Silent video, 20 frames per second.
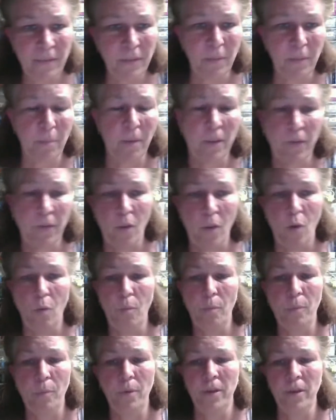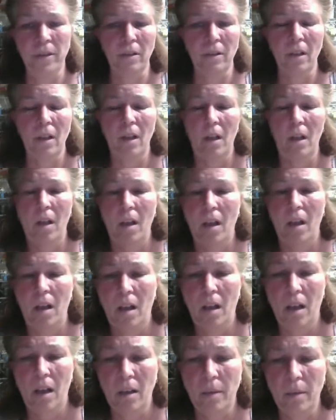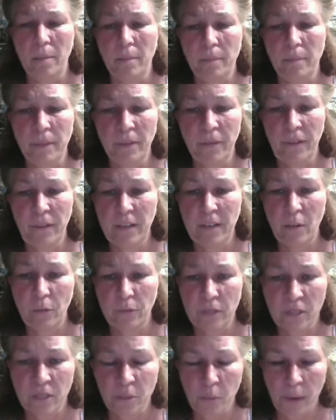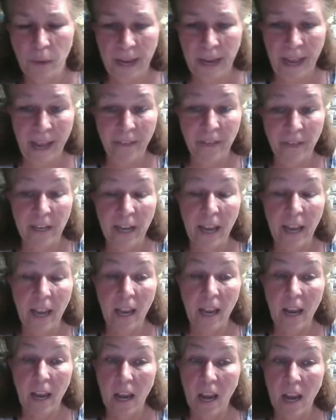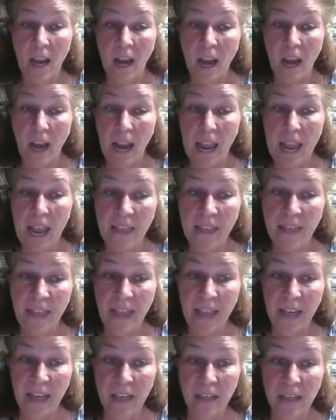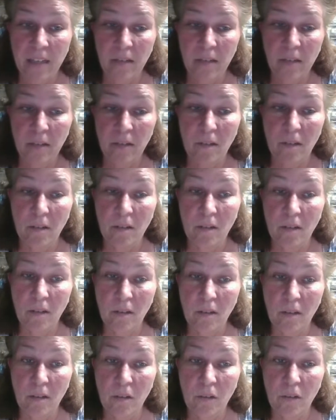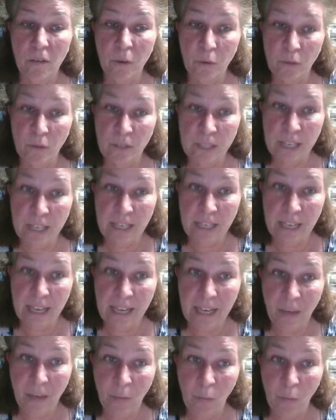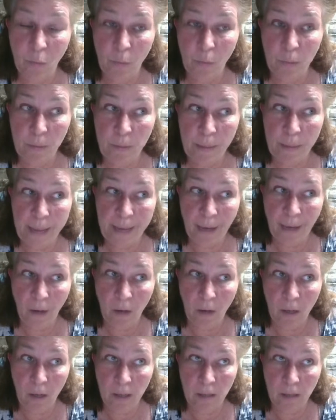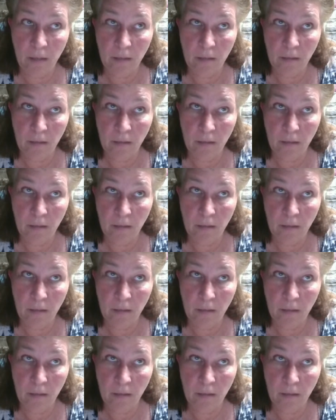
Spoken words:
in my phone, but if I don't, this way I have it. And then Thursday night we'll be back on,